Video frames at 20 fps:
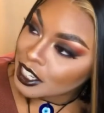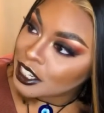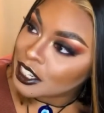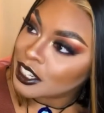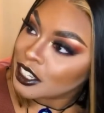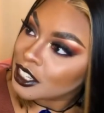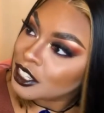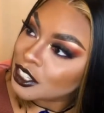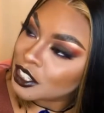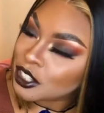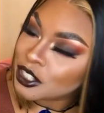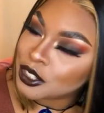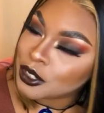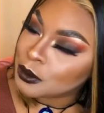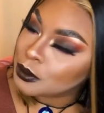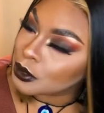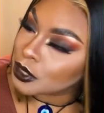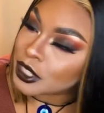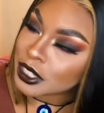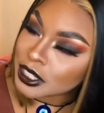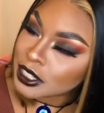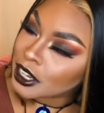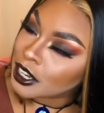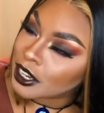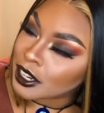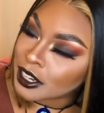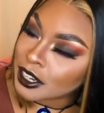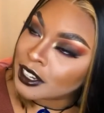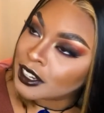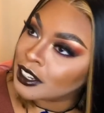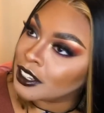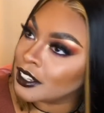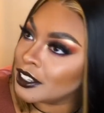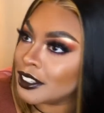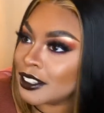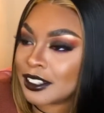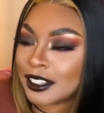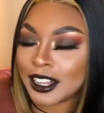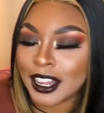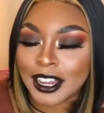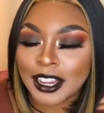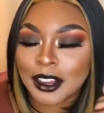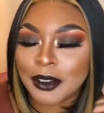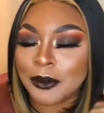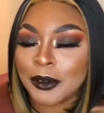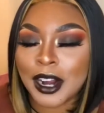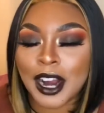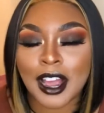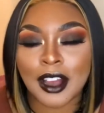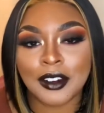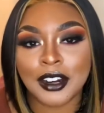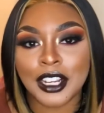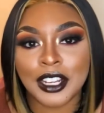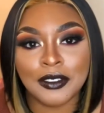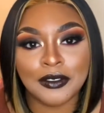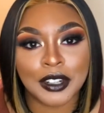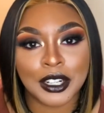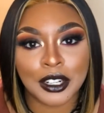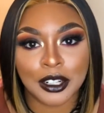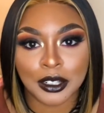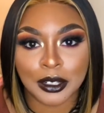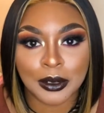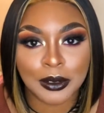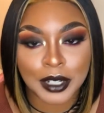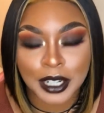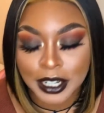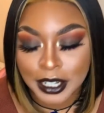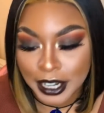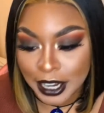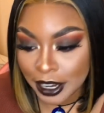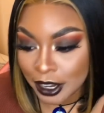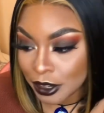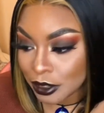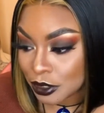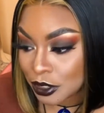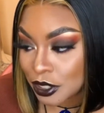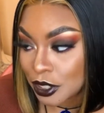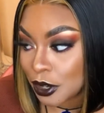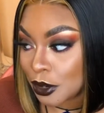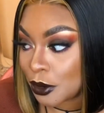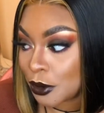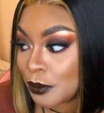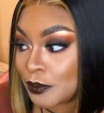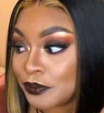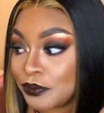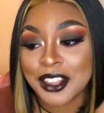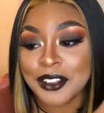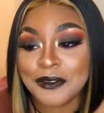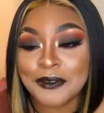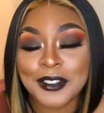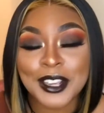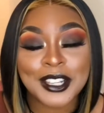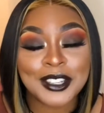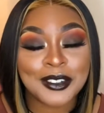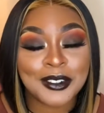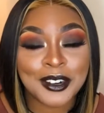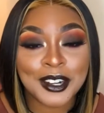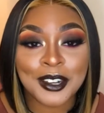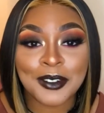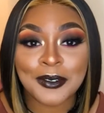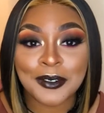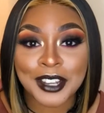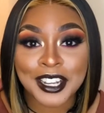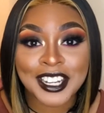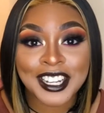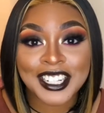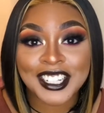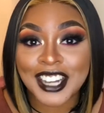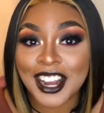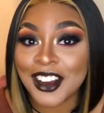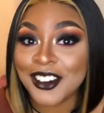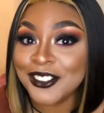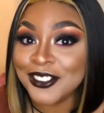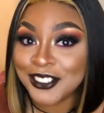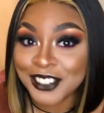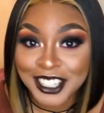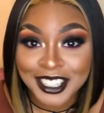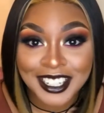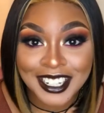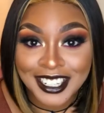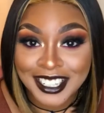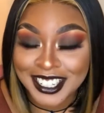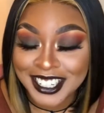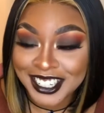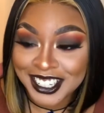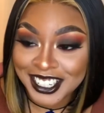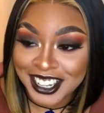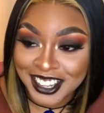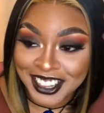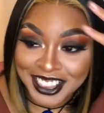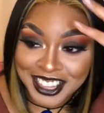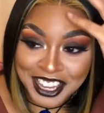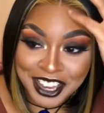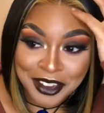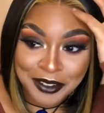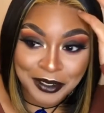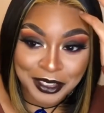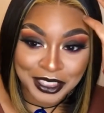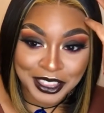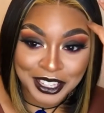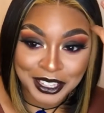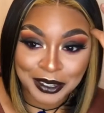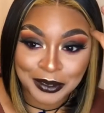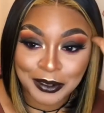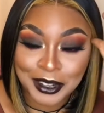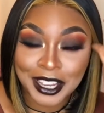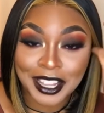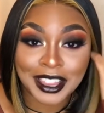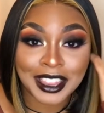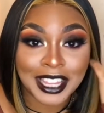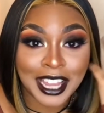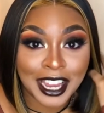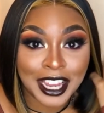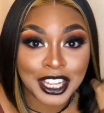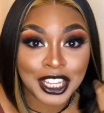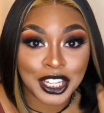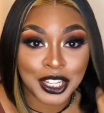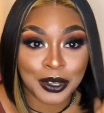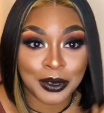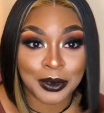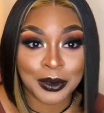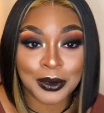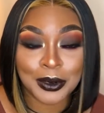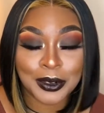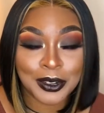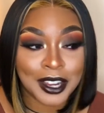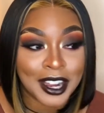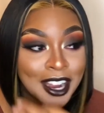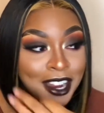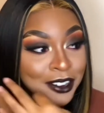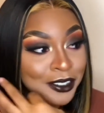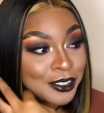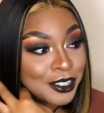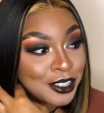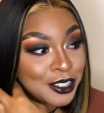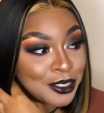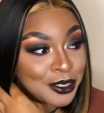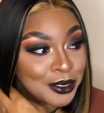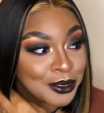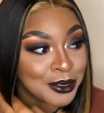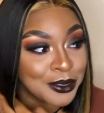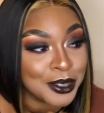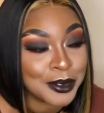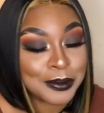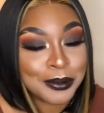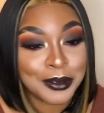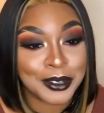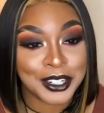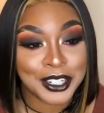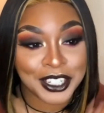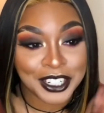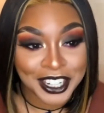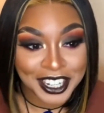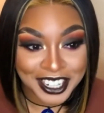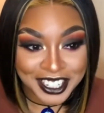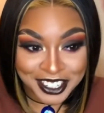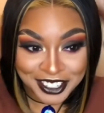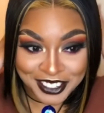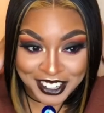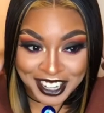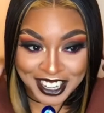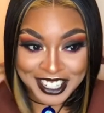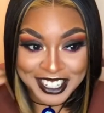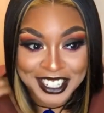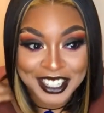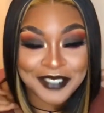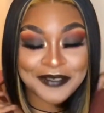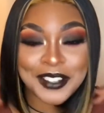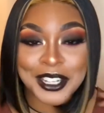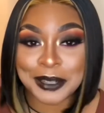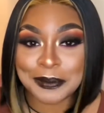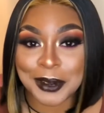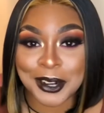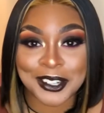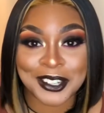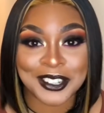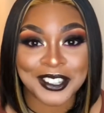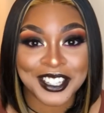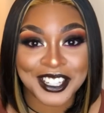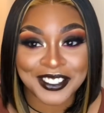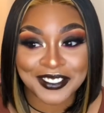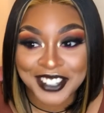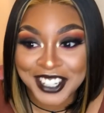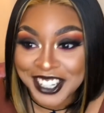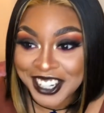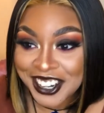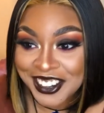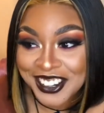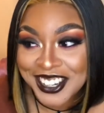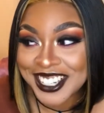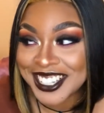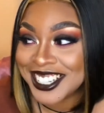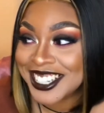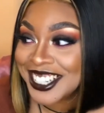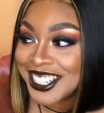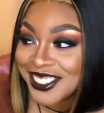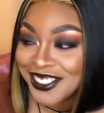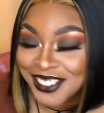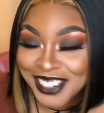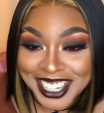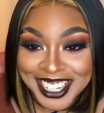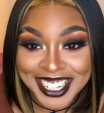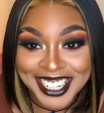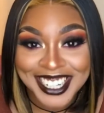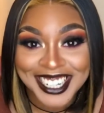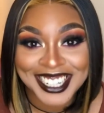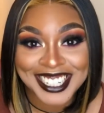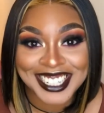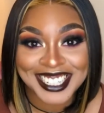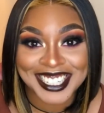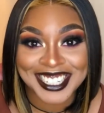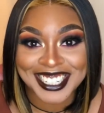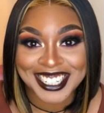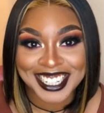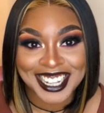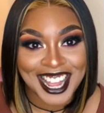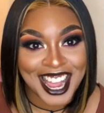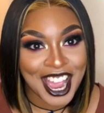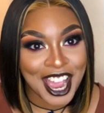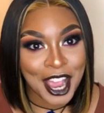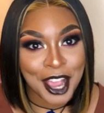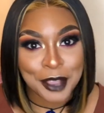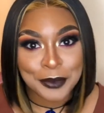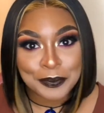super snug, like without even gluing it down. So Victoria Wigs, y'all really did y'all thing with this wig. Thank you. I really do appreciate you guys letting me sponsor this video because this wig is just like,